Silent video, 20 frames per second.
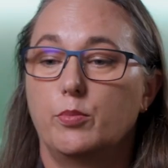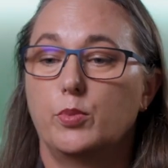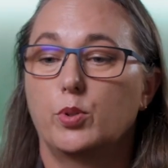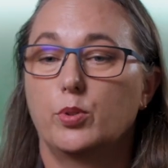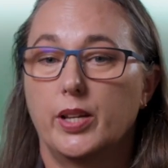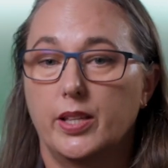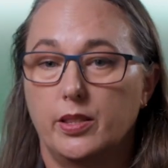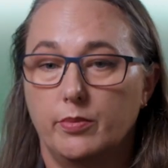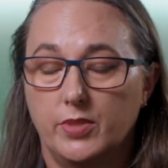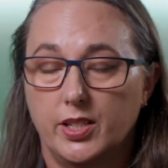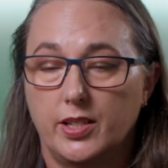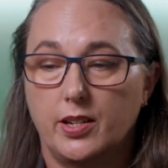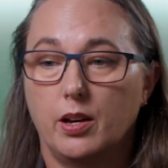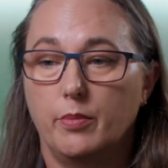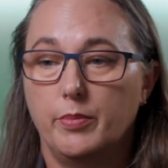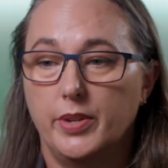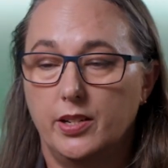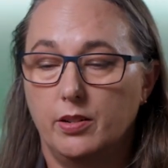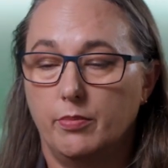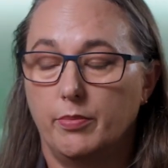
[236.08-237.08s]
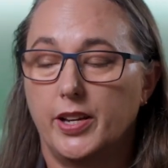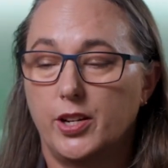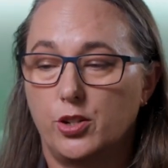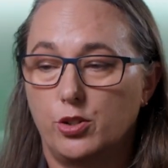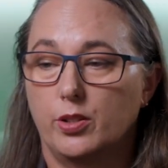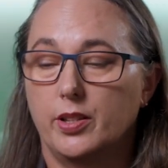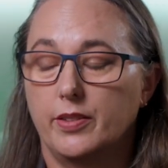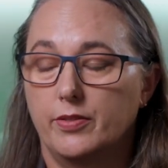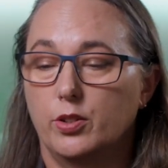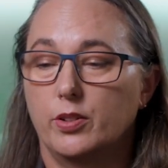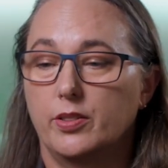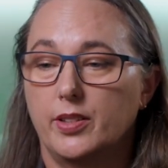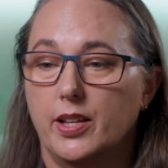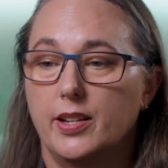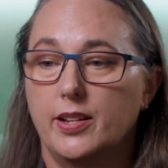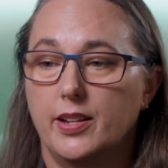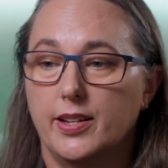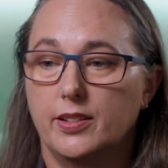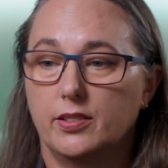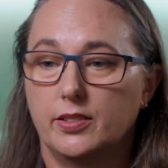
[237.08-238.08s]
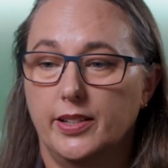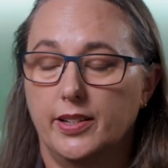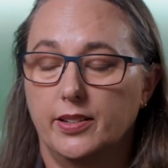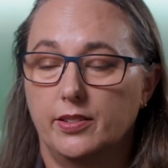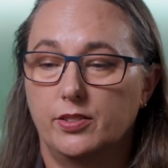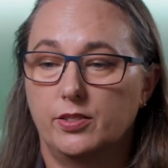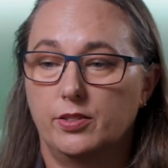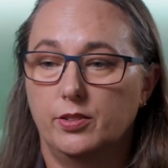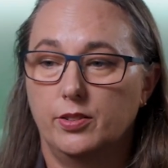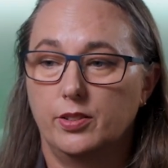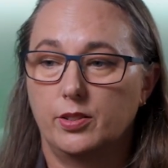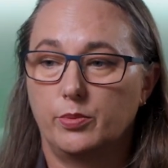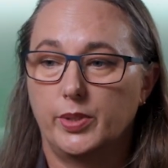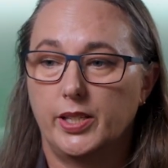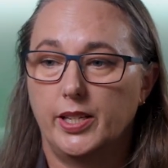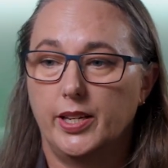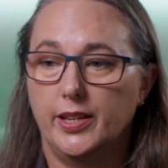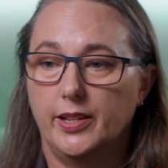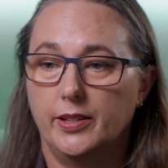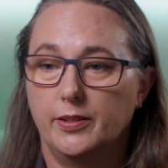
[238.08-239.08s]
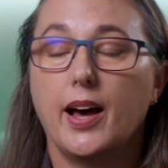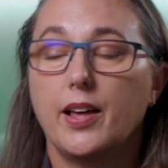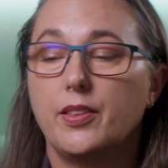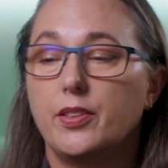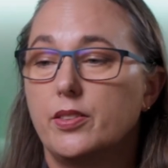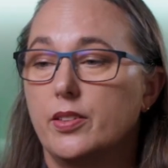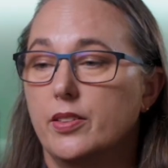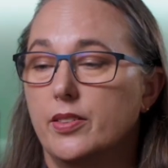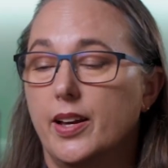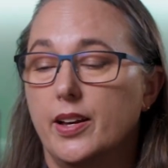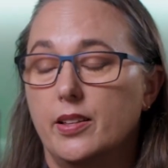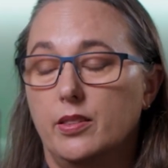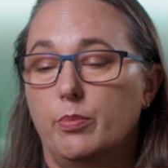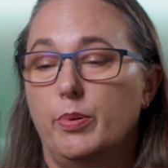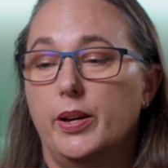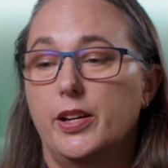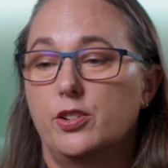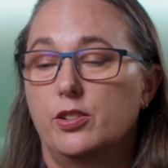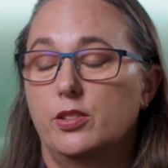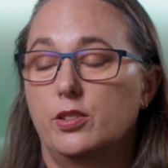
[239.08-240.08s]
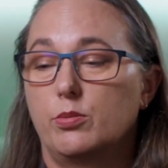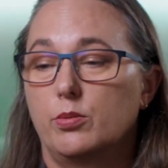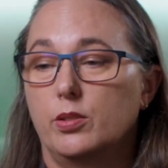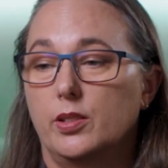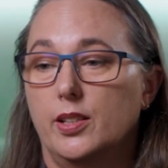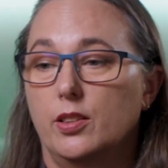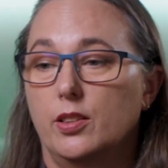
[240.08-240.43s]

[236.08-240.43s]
we'll get them to come in and make sure they've got that nailed down as soon as we can. Other than that, the patients really